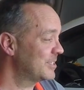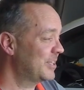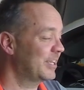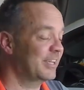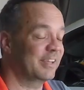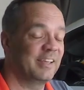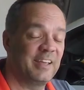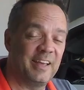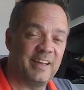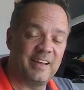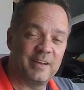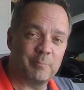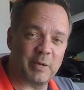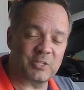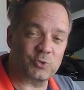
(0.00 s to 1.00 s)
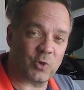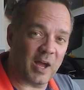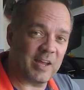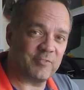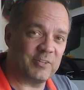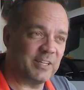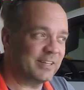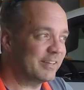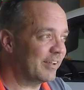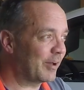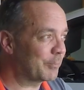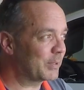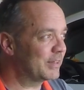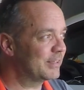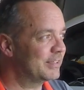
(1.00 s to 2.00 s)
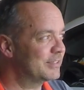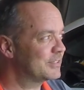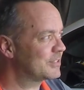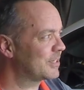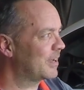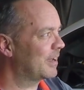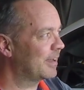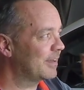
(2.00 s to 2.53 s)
thing by driving it up in these